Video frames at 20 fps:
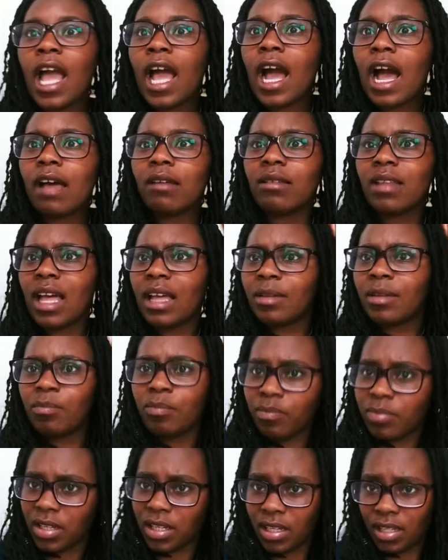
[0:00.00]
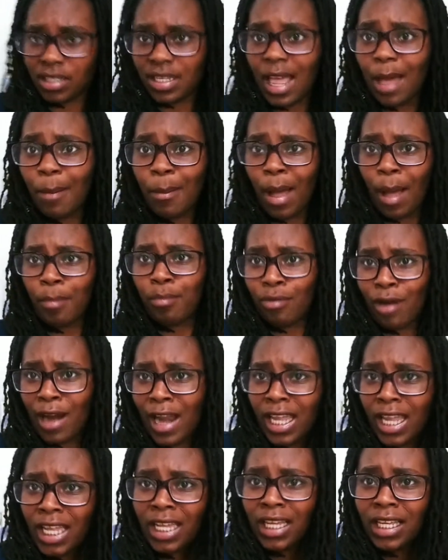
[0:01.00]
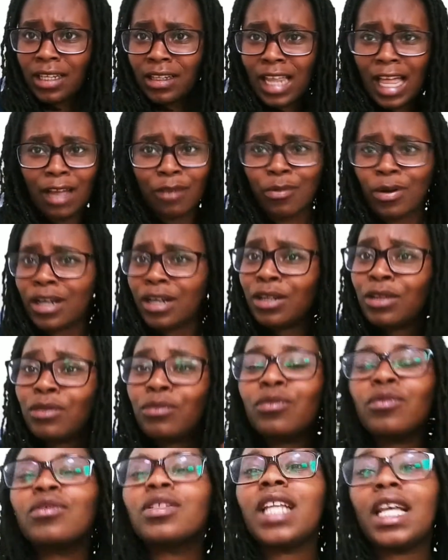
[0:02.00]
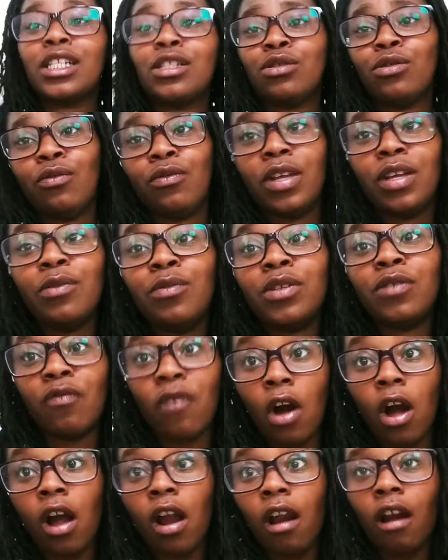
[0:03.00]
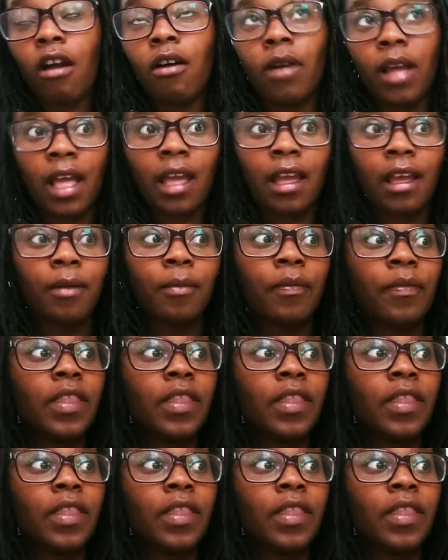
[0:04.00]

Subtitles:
I'm like, "Is that my brain? Like what are you?" That's too. It was far, okay.